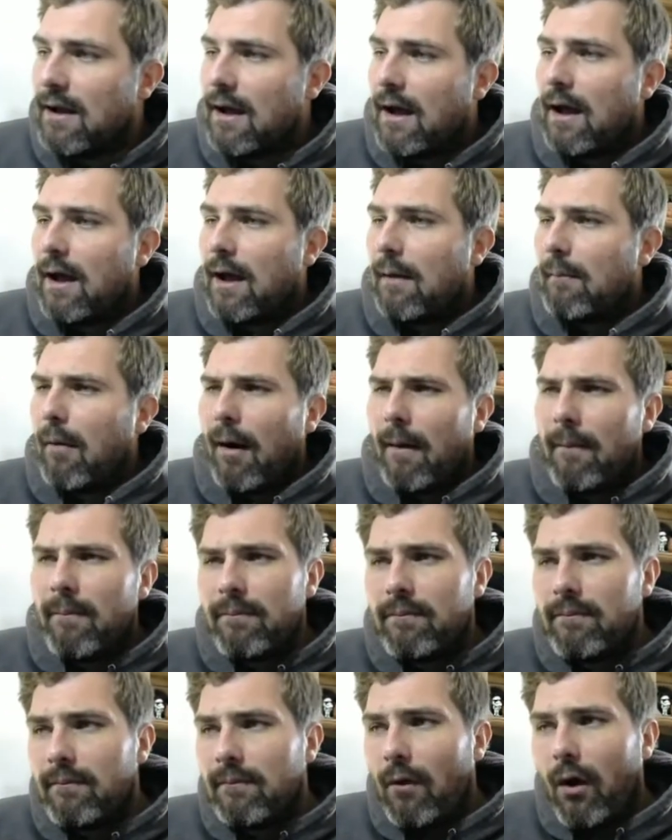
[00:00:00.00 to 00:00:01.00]
I've
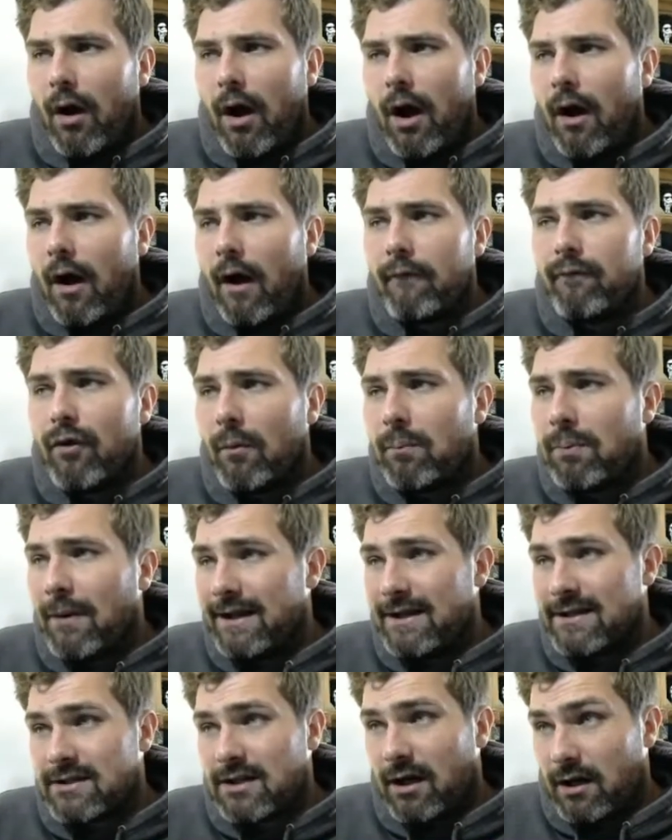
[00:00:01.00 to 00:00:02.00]
not
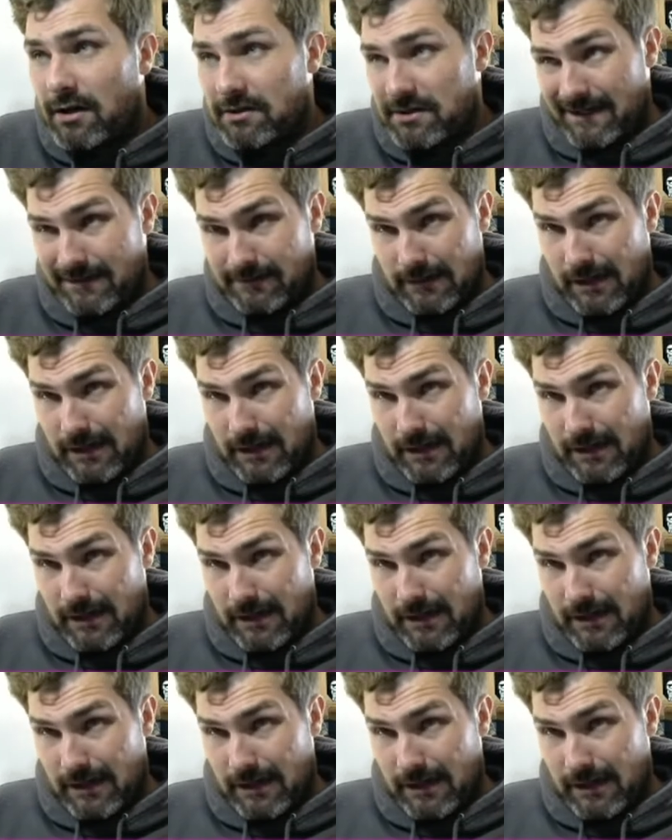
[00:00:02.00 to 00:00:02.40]
played this card